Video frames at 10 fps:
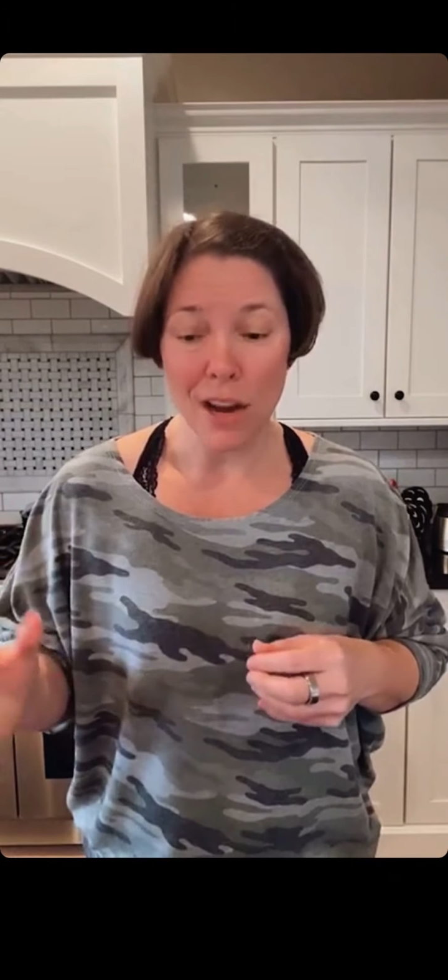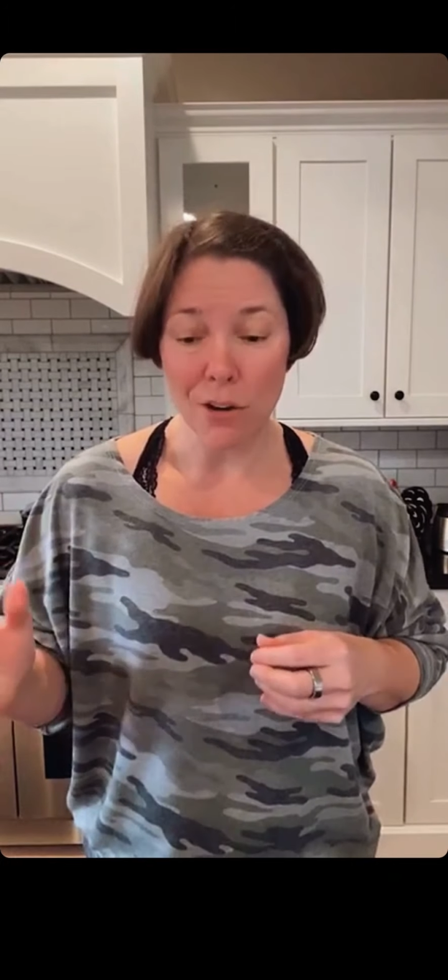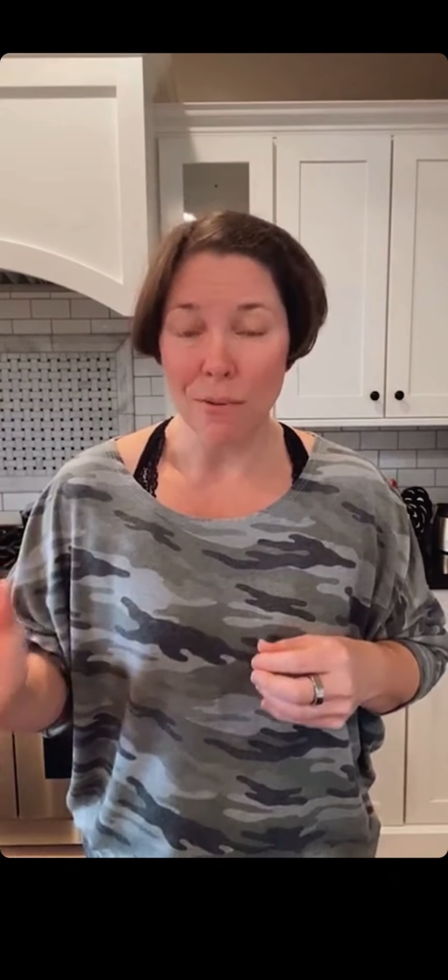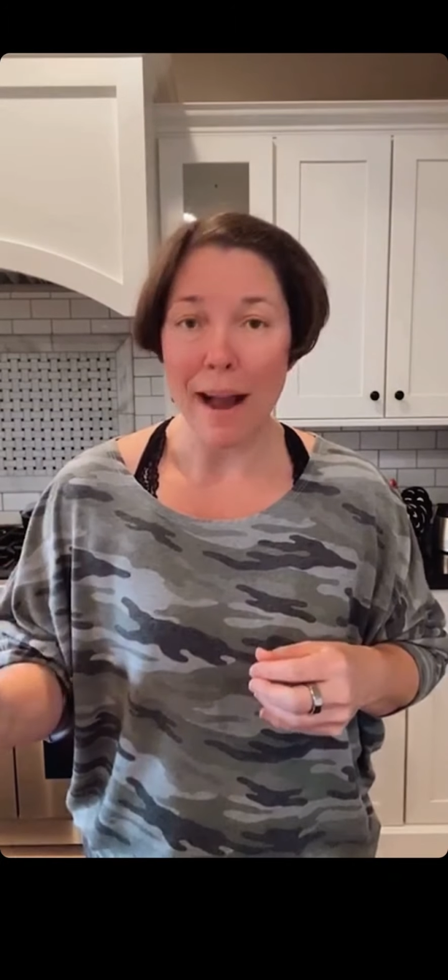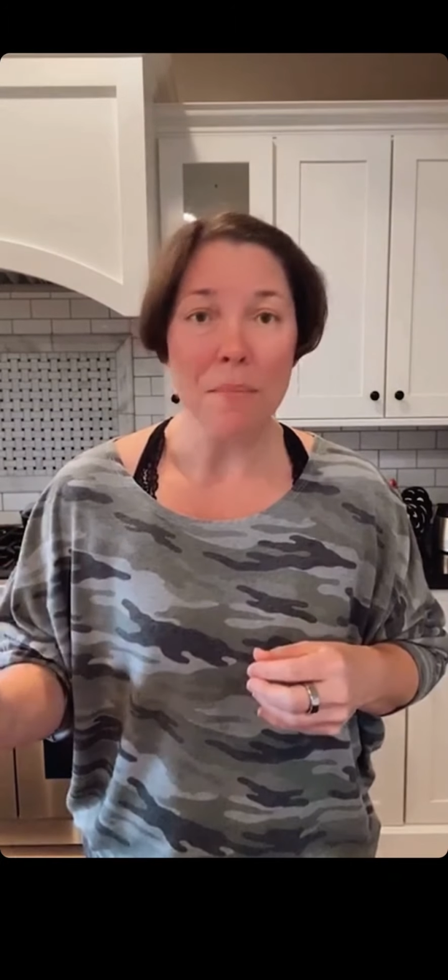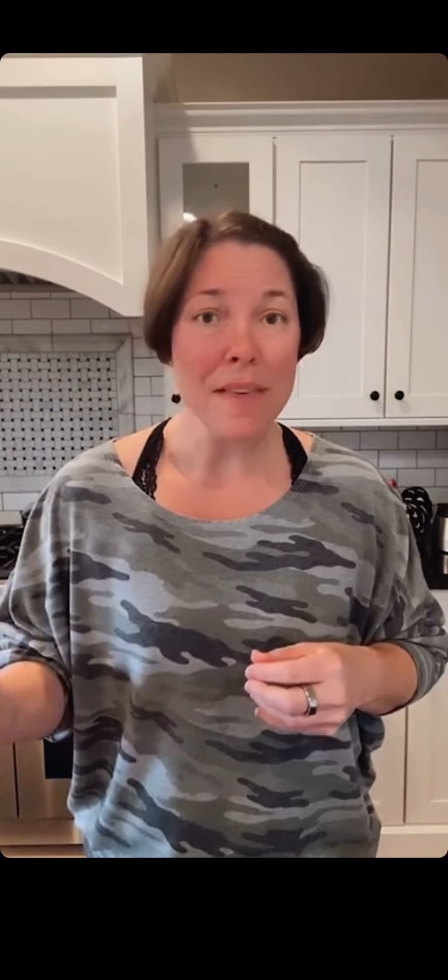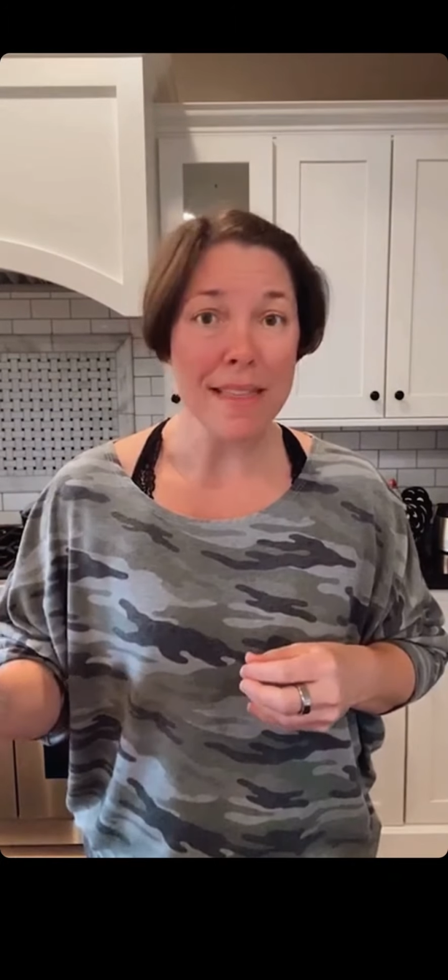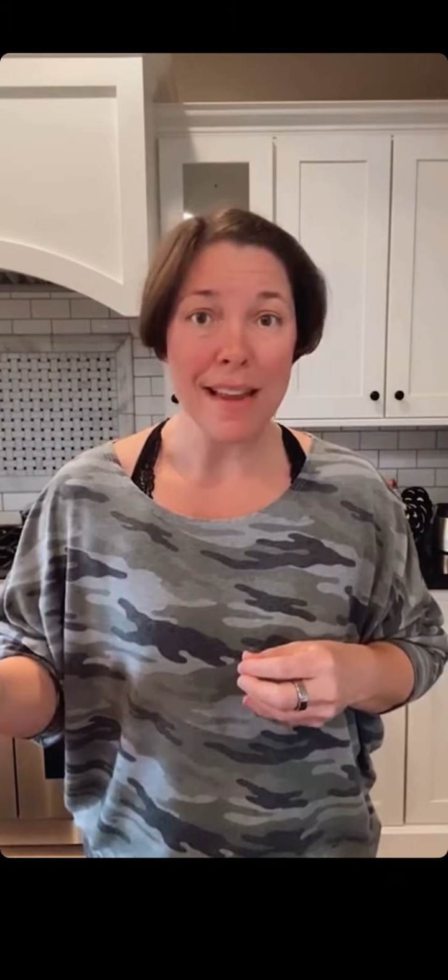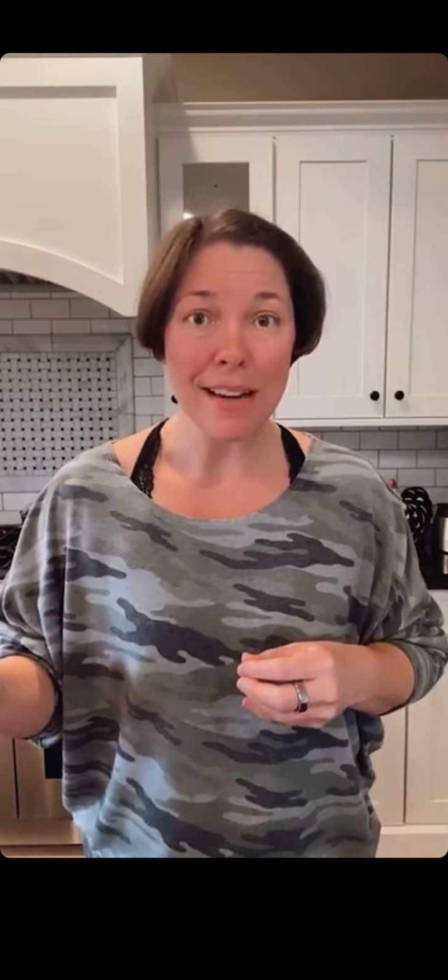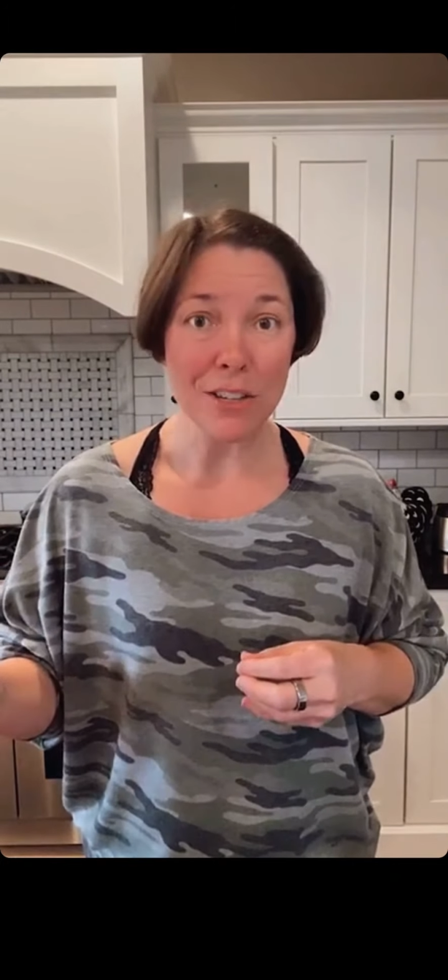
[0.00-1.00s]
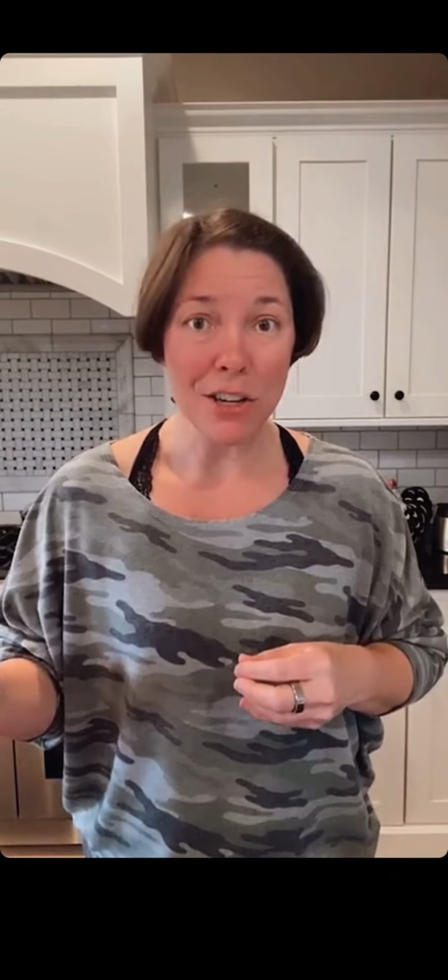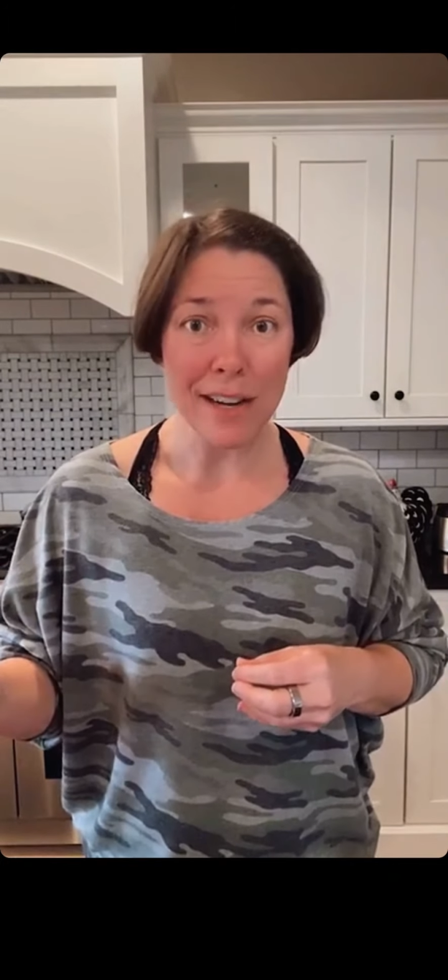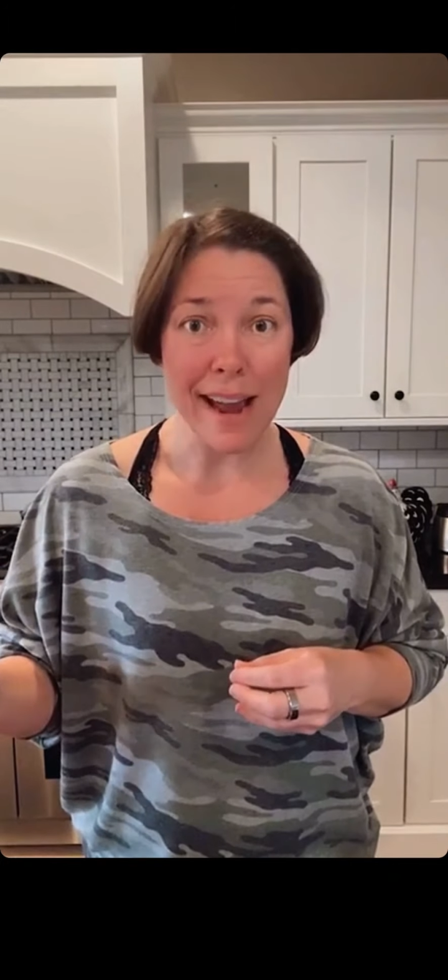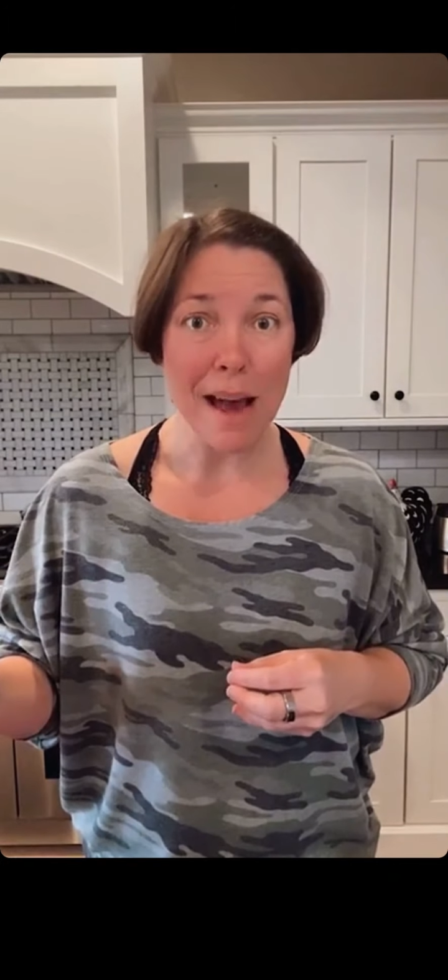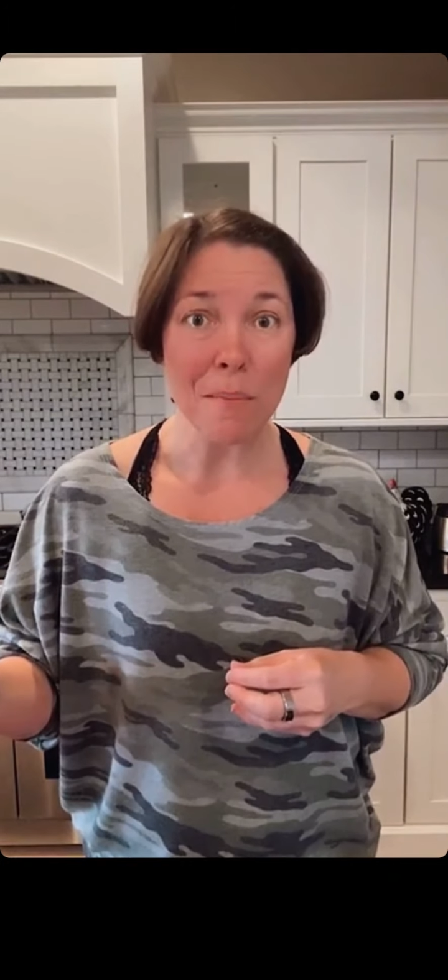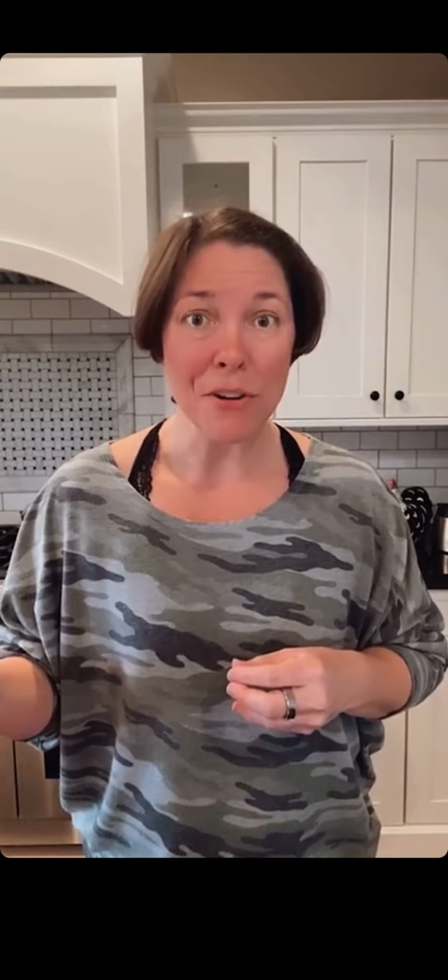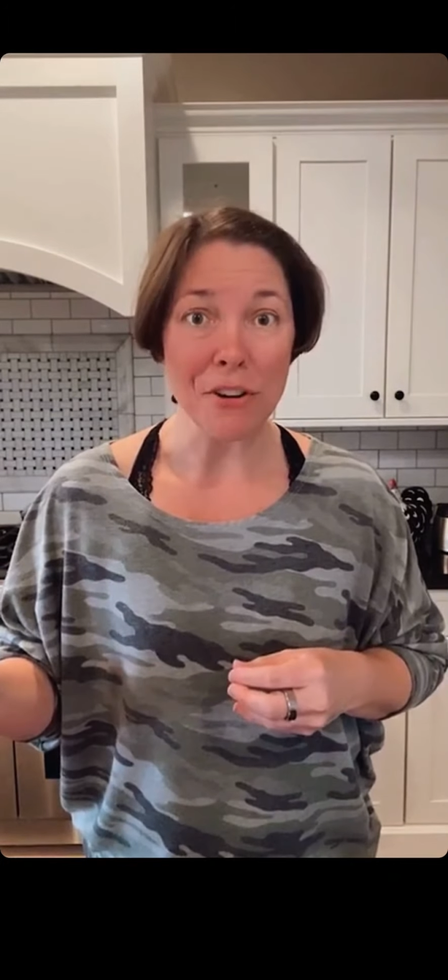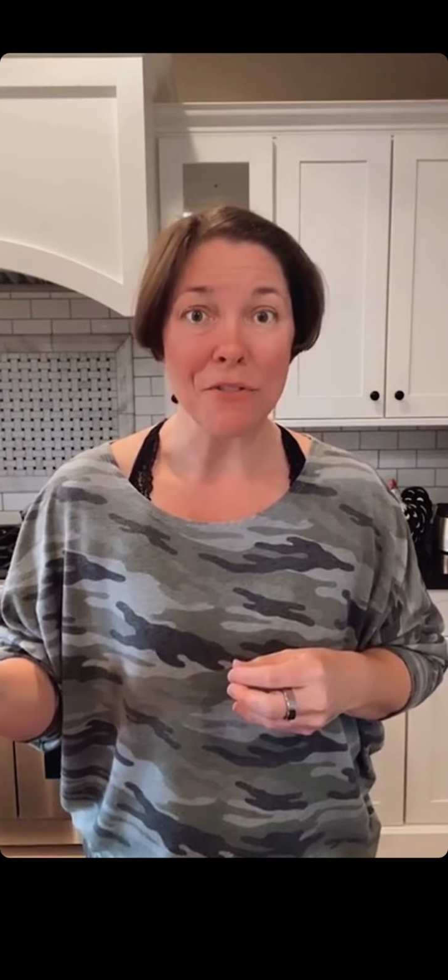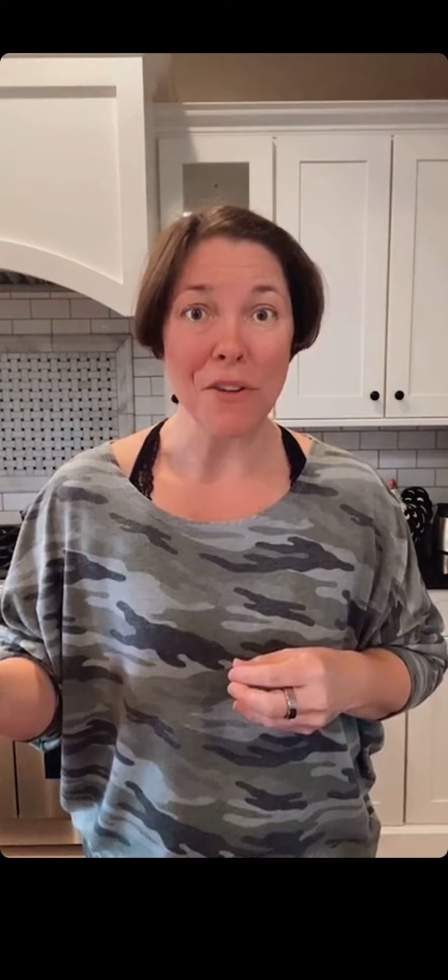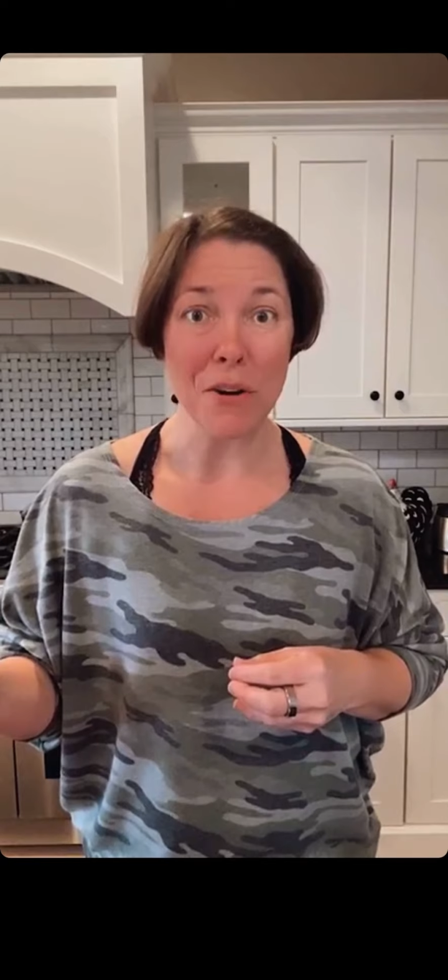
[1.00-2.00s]
grab the Think Dirty app on your
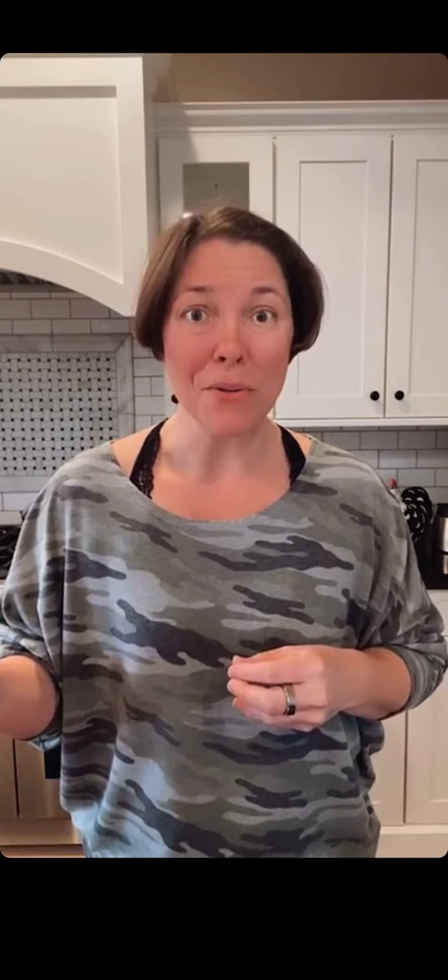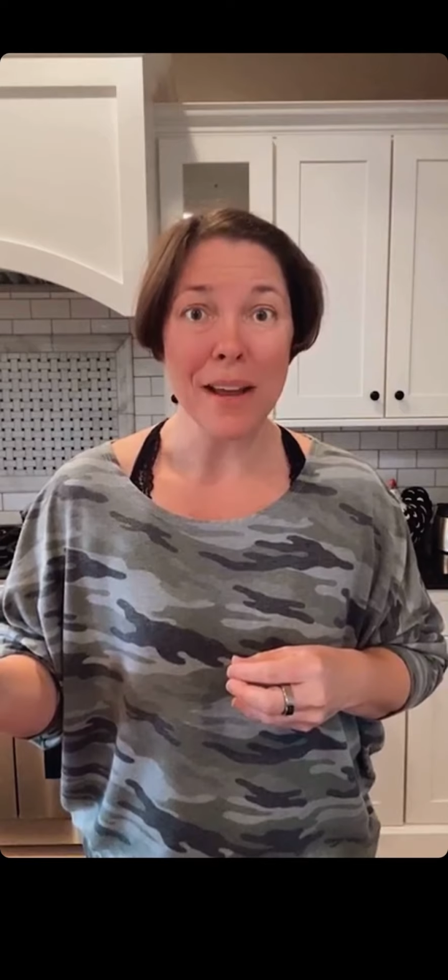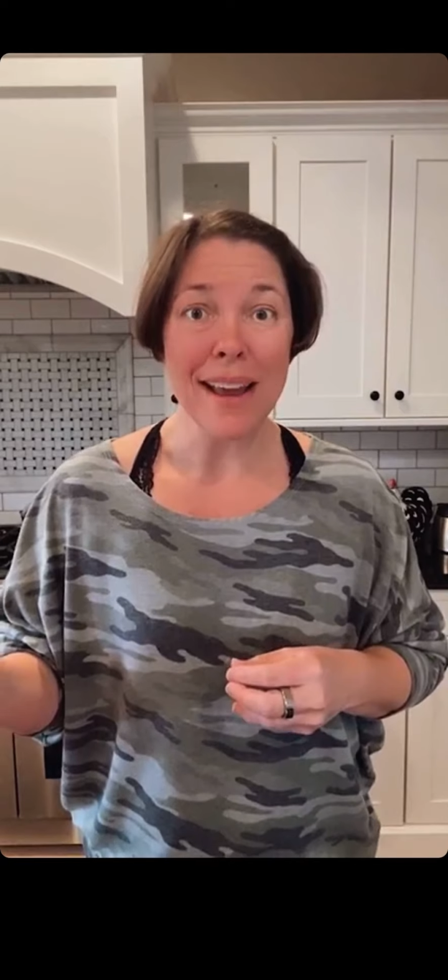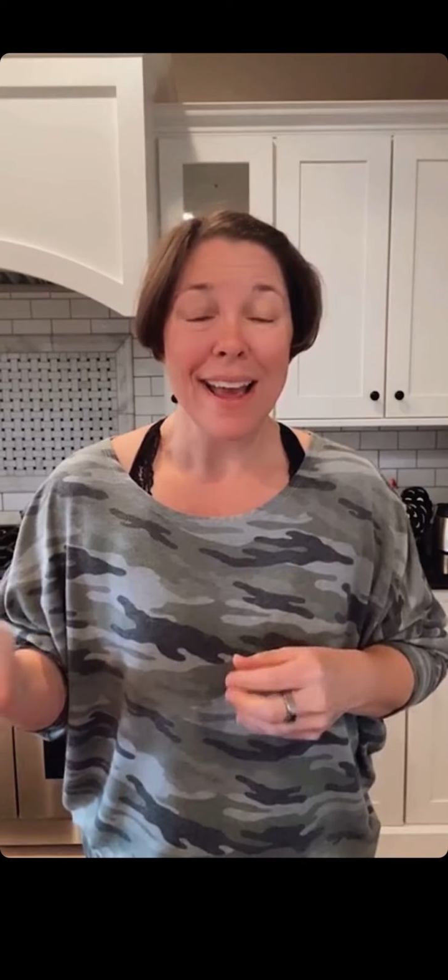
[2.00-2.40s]
phone